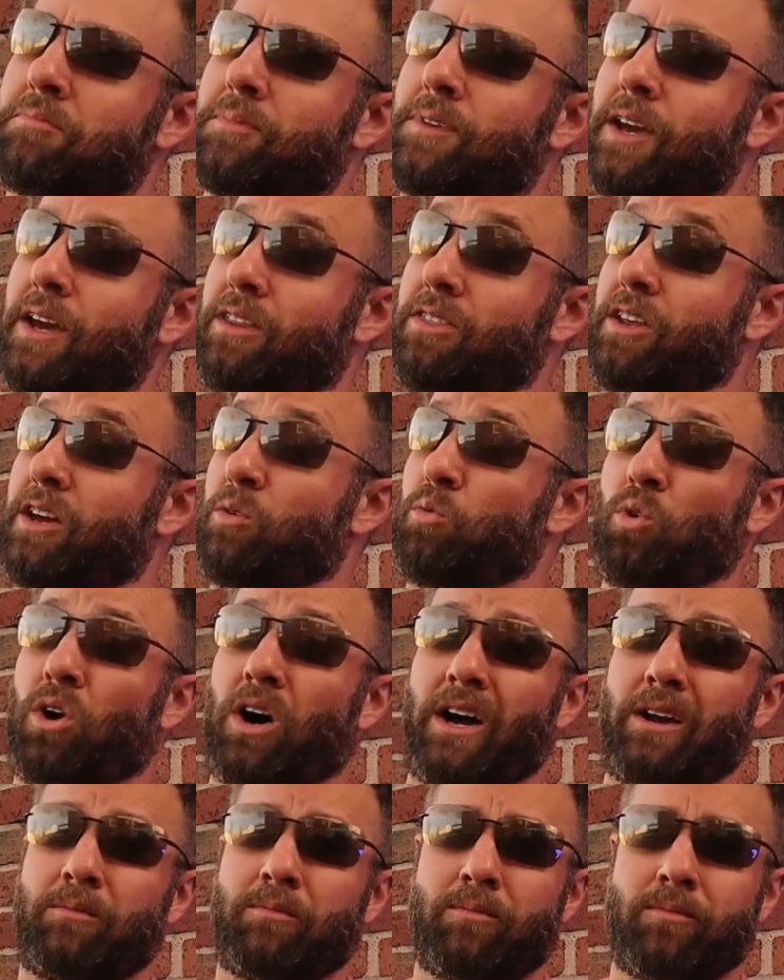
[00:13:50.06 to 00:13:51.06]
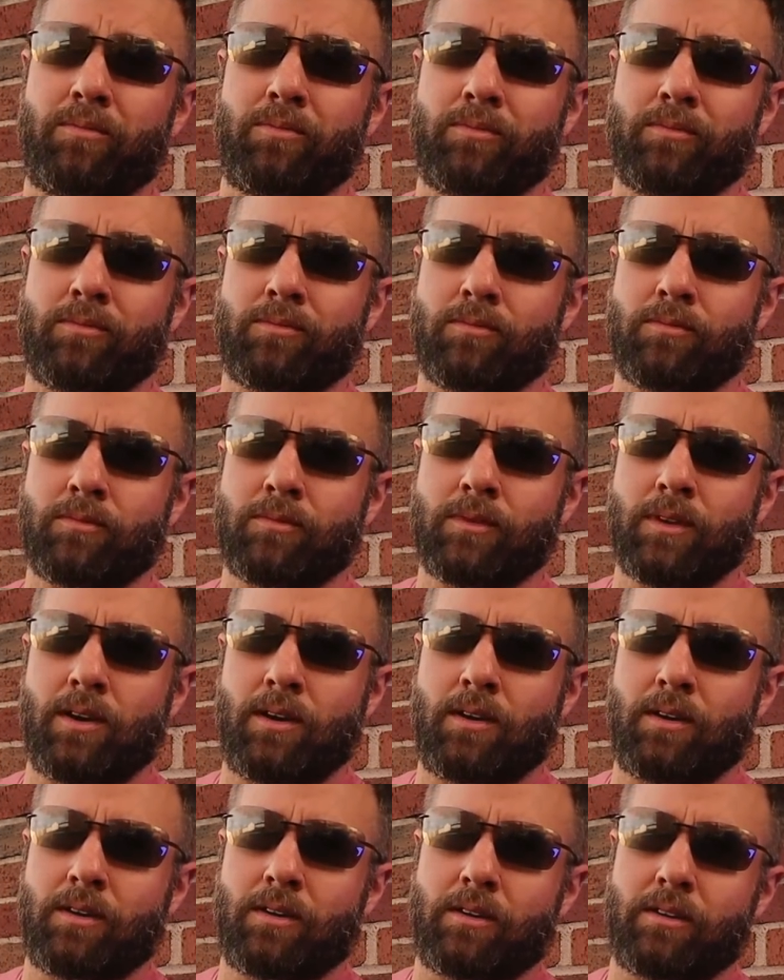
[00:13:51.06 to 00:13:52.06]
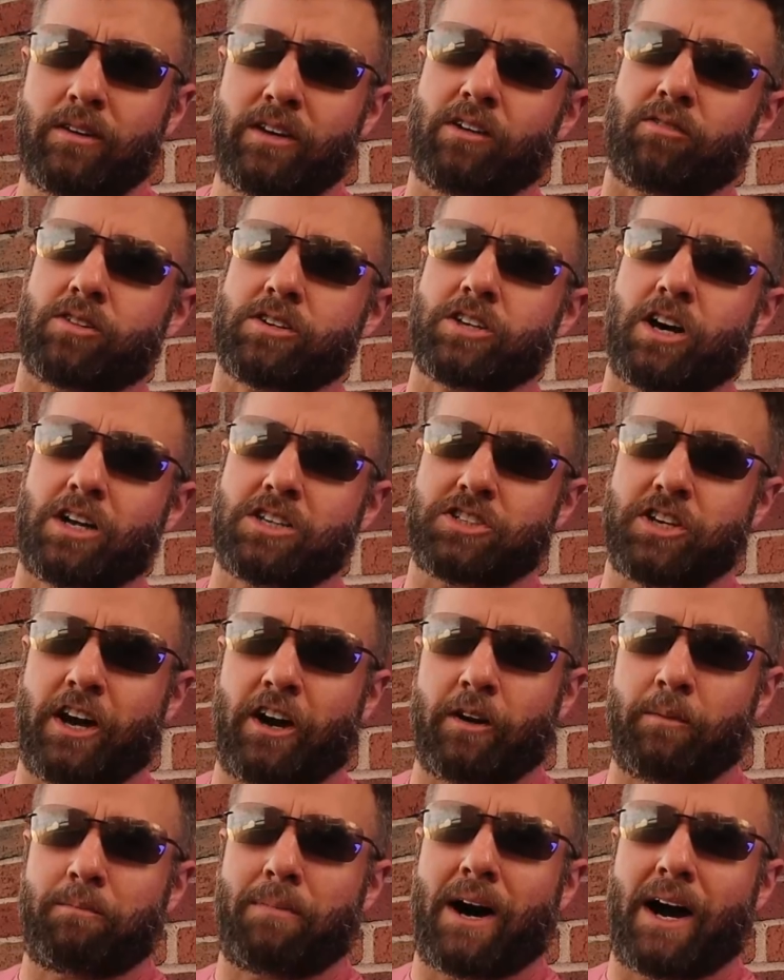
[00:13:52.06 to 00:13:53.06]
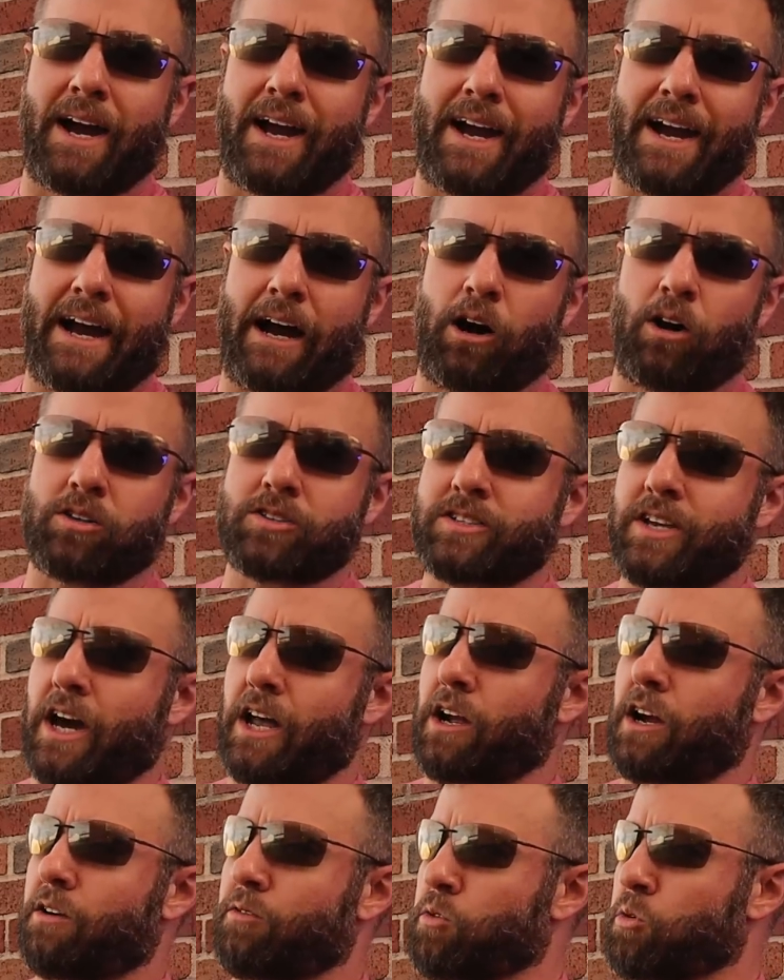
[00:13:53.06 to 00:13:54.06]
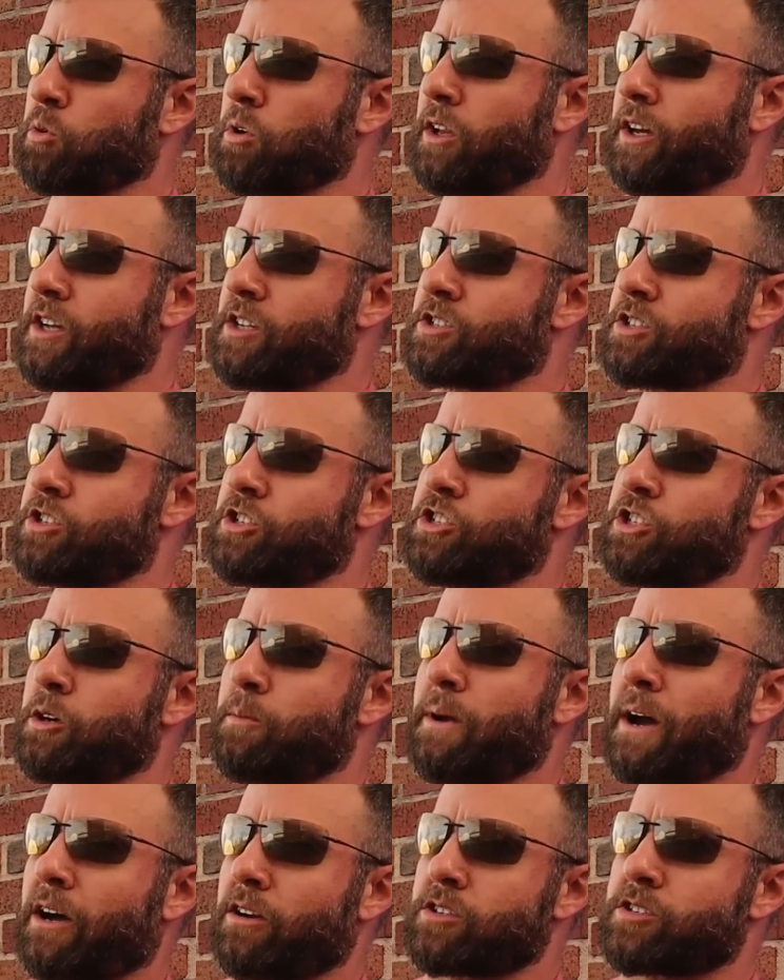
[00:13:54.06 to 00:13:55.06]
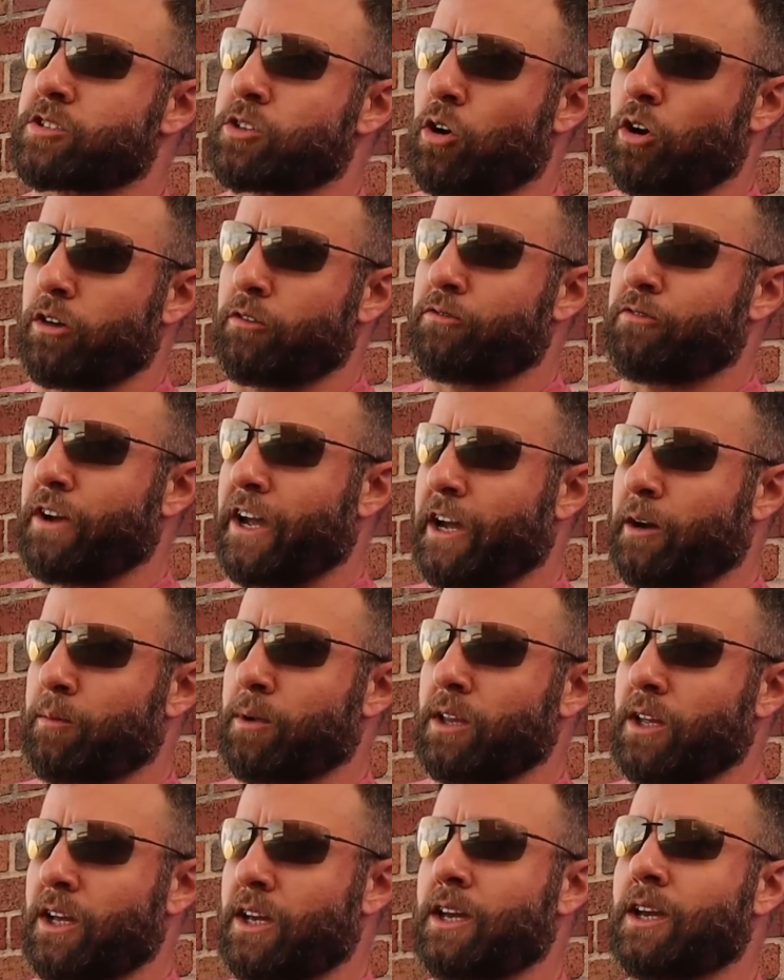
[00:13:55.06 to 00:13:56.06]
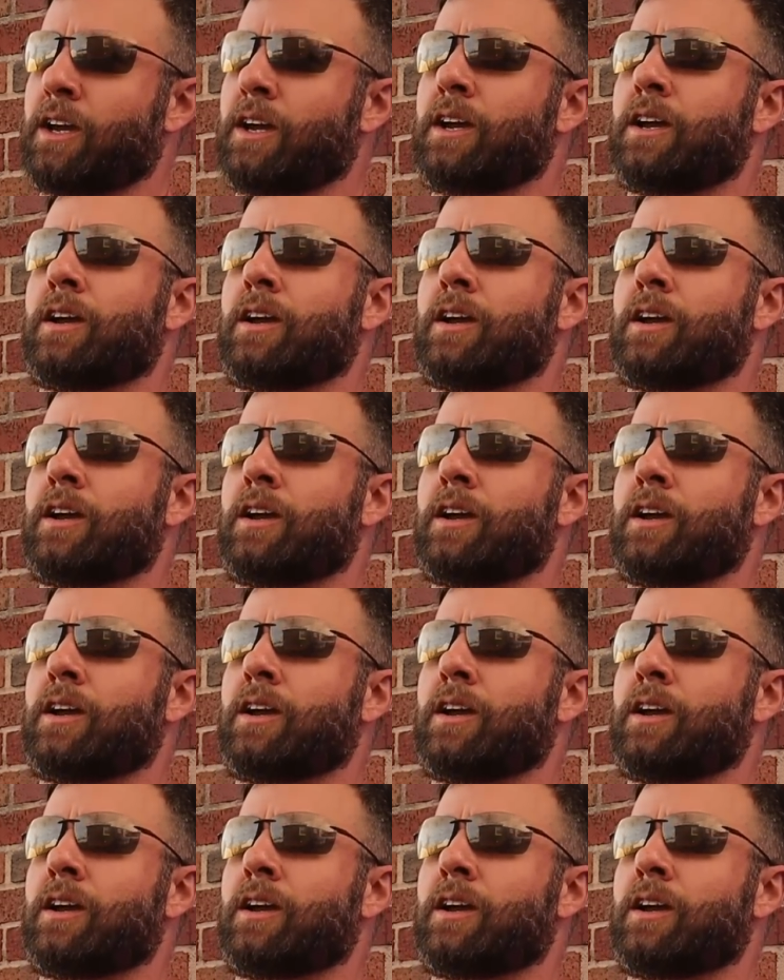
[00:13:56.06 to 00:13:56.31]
And then what? Never taught you how to buy a house, how to have a relationship, how to start a family,